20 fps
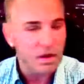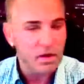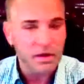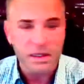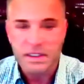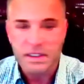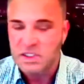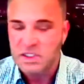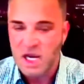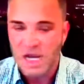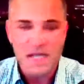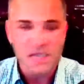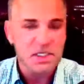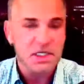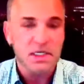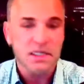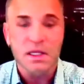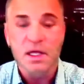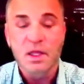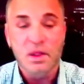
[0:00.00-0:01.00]
already
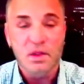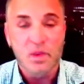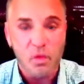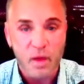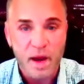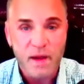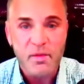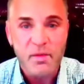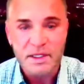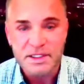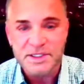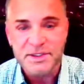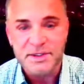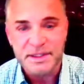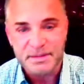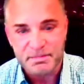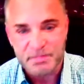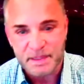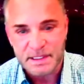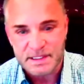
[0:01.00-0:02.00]
changing the way we're
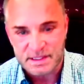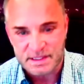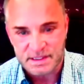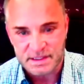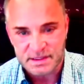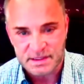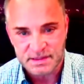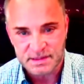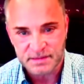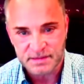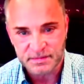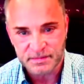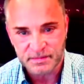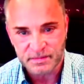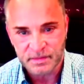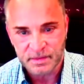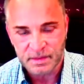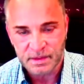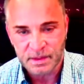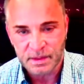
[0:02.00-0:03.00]
doing business.
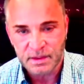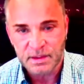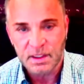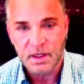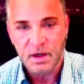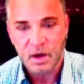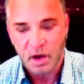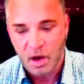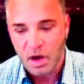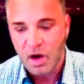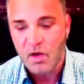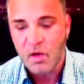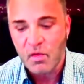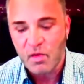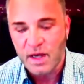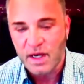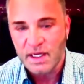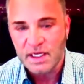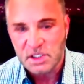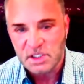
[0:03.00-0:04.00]
They're
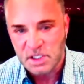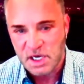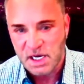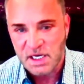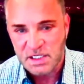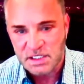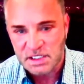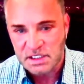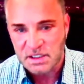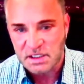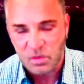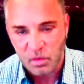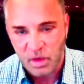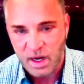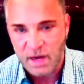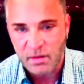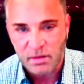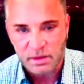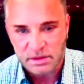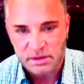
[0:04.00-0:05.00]
already changing the
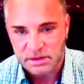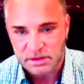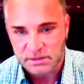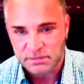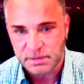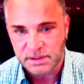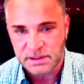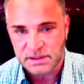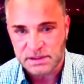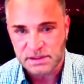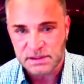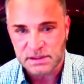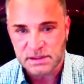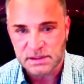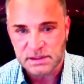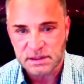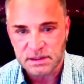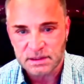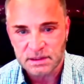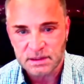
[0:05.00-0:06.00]
way we're doing business.